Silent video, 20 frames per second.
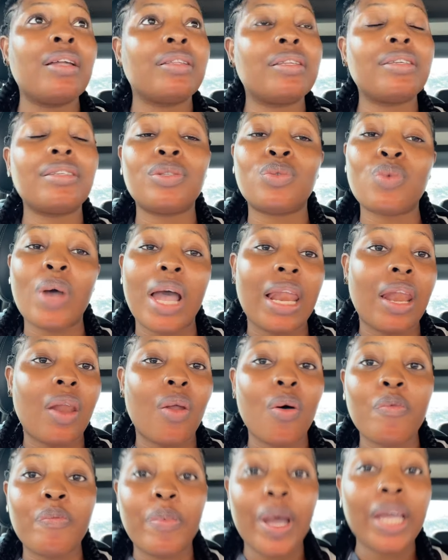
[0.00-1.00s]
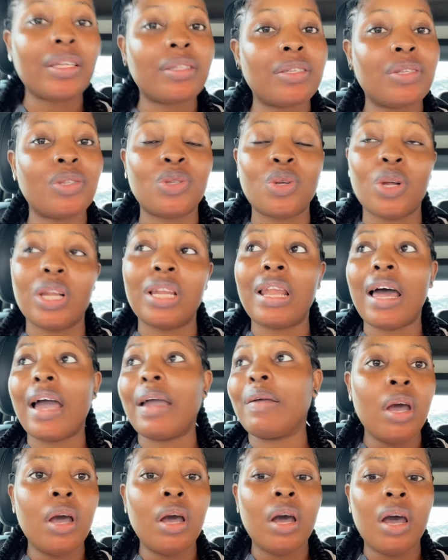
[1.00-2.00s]
This is why I love buying things
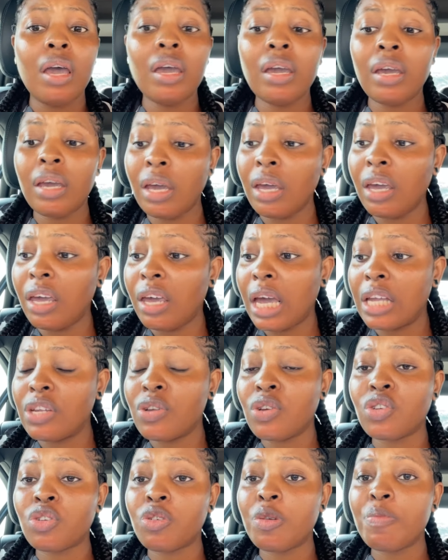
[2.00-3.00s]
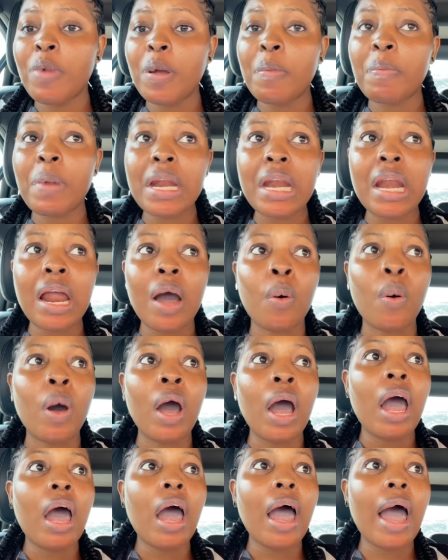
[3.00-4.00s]
online. Hey, I just remember now,
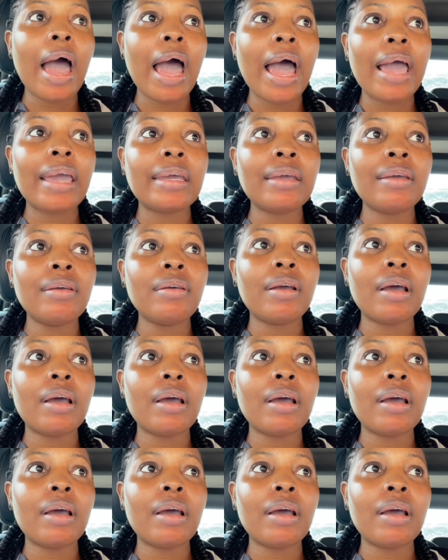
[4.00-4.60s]
I